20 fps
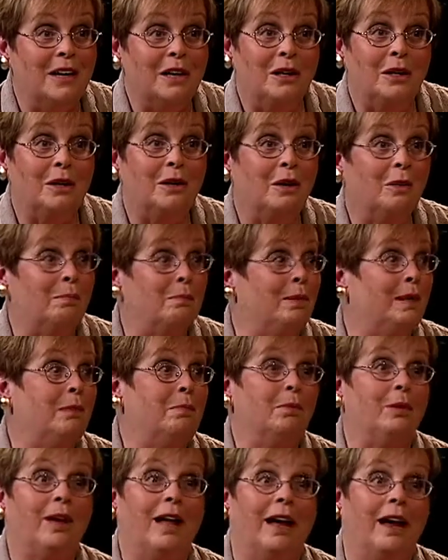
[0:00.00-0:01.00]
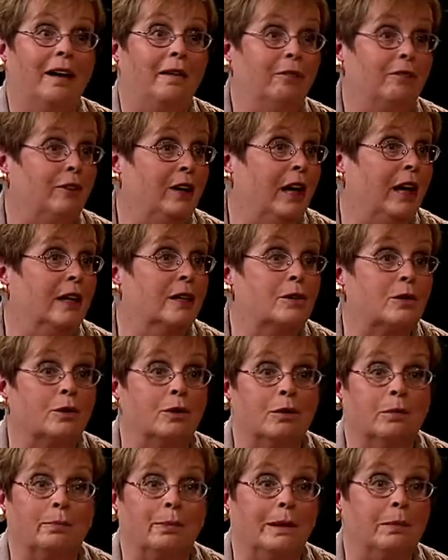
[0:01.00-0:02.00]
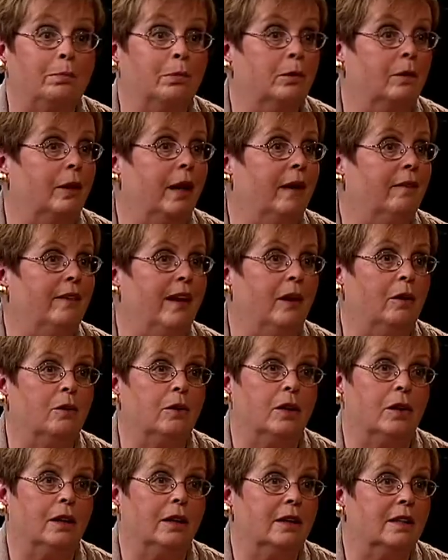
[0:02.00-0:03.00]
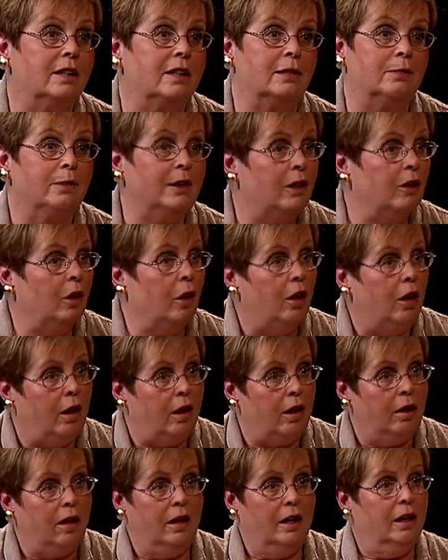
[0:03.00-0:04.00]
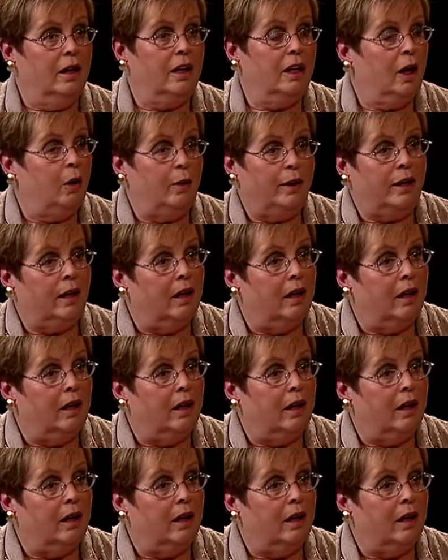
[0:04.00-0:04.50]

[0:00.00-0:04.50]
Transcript: You know, people have cancer, people have alcoholism, they're all going